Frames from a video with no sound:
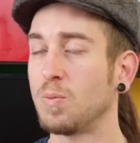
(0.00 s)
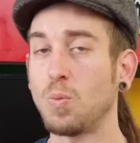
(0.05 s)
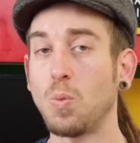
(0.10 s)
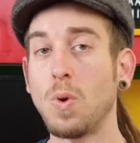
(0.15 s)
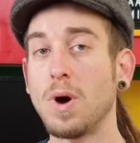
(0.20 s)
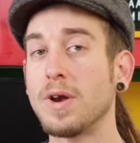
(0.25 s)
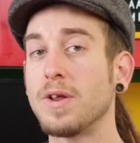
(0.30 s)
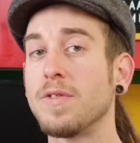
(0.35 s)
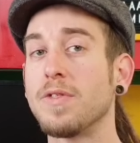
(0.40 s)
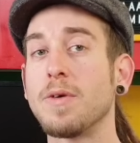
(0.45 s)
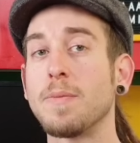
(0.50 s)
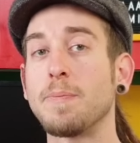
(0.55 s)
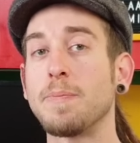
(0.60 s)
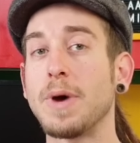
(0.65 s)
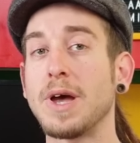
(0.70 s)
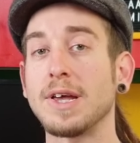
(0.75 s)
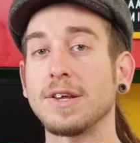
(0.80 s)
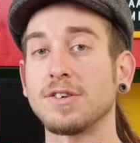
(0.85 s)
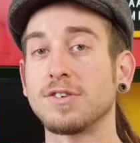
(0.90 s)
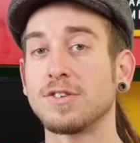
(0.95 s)
one of the
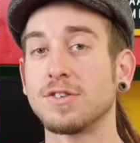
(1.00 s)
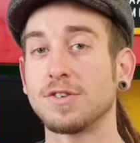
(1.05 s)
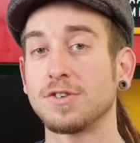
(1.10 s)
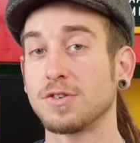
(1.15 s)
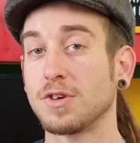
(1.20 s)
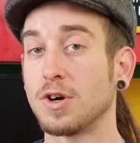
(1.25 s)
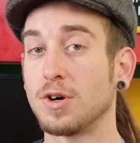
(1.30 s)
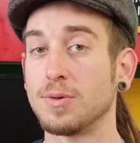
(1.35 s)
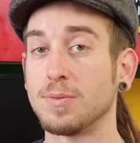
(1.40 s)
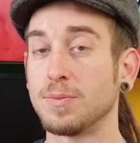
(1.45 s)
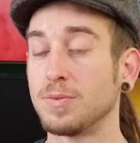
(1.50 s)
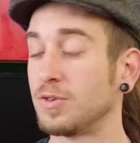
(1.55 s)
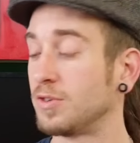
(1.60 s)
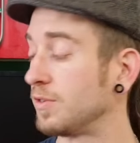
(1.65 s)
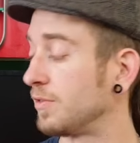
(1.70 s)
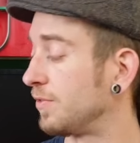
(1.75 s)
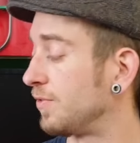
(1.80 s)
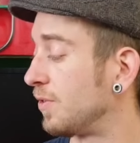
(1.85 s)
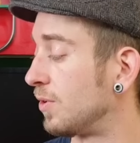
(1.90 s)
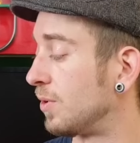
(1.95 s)
best sculpts
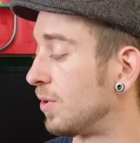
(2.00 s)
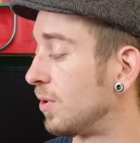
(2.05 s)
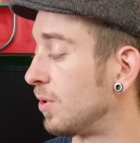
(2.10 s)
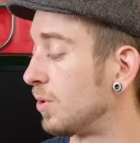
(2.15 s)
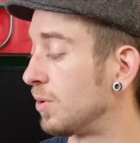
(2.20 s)
for